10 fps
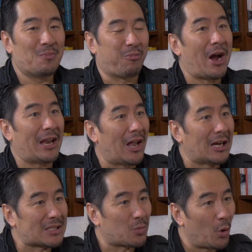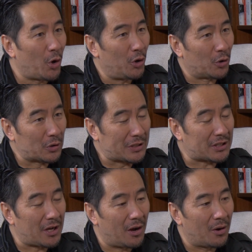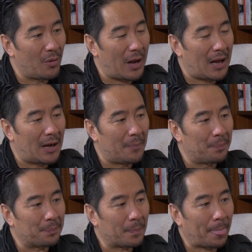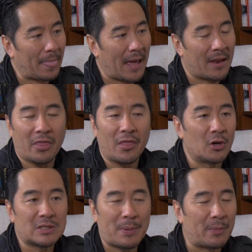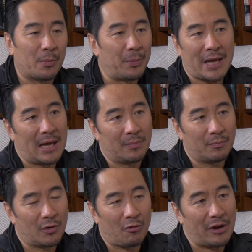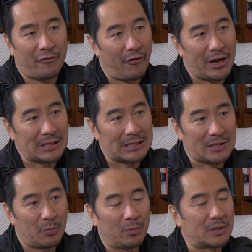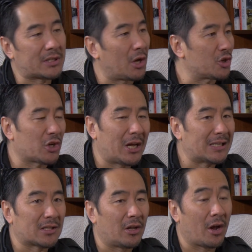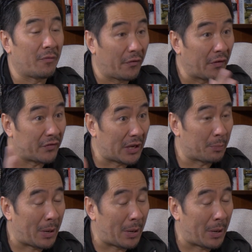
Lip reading: bright lights world. Yeah. So, and those people became great friends, and we would socialise a lot over 15